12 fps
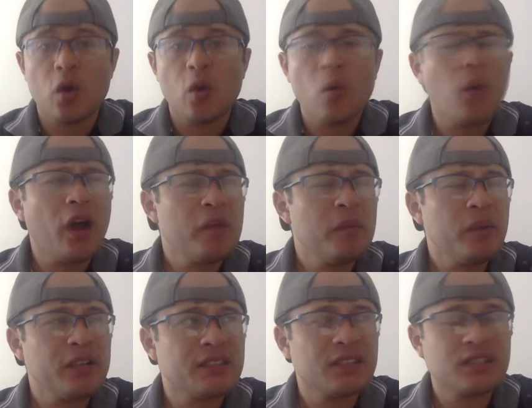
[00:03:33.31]
While
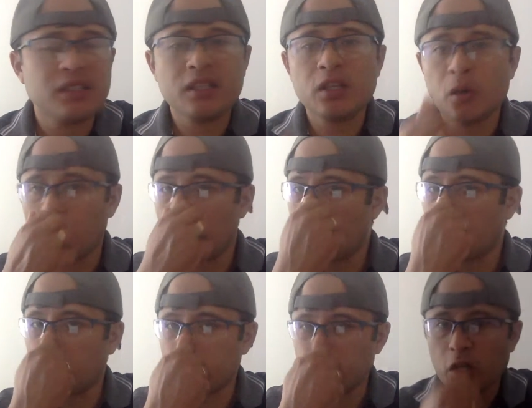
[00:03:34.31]
plasticity
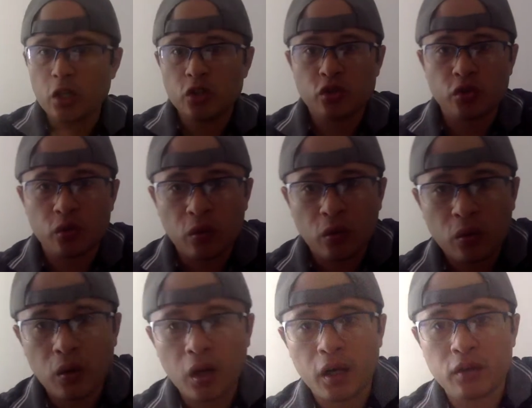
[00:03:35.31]
occurs
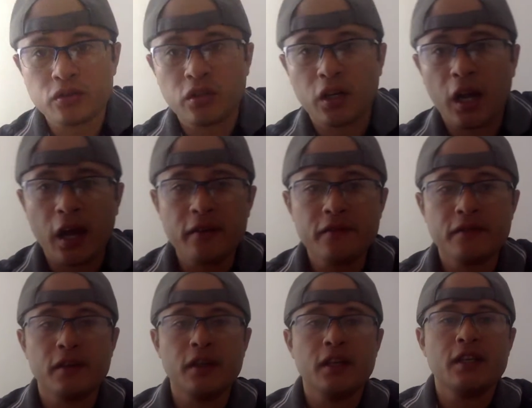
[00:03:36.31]
throughout life,